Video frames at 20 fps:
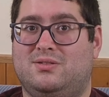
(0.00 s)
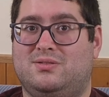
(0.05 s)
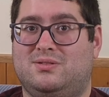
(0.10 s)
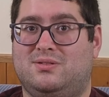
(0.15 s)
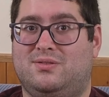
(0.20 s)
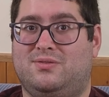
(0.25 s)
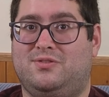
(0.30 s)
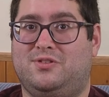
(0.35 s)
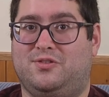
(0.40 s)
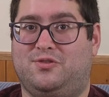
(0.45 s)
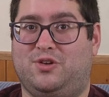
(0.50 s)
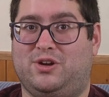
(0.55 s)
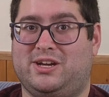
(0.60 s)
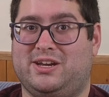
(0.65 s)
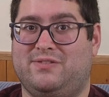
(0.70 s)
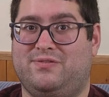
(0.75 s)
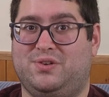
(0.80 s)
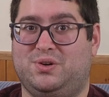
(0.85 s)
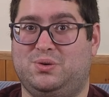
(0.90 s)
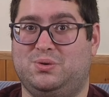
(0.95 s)
for freaking
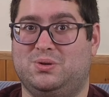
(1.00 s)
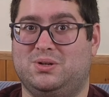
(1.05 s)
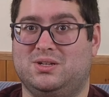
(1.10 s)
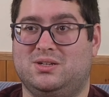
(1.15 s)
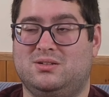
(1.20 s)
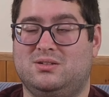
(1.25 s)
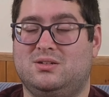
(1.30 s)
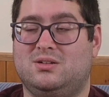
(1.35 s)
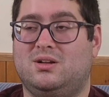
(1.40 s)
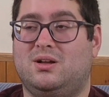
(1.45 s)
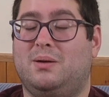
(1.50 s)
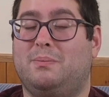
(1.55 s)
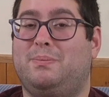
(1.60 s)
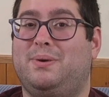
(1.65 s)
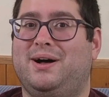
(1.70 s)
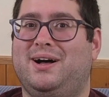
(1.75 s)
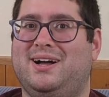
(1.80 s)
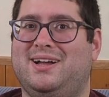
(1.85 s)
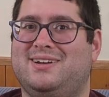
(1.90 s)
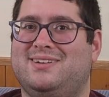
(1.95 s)
food.
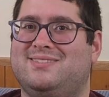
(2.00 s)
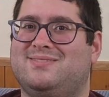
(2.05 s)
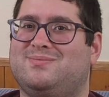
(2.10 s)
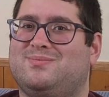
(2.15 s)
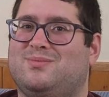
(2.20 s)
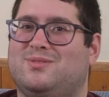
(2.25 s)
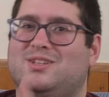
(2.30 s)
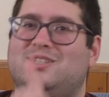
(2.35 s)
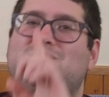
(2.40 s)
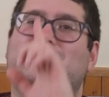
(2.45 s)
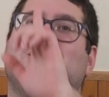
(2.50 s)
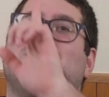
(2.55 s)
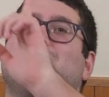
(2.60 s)
But she's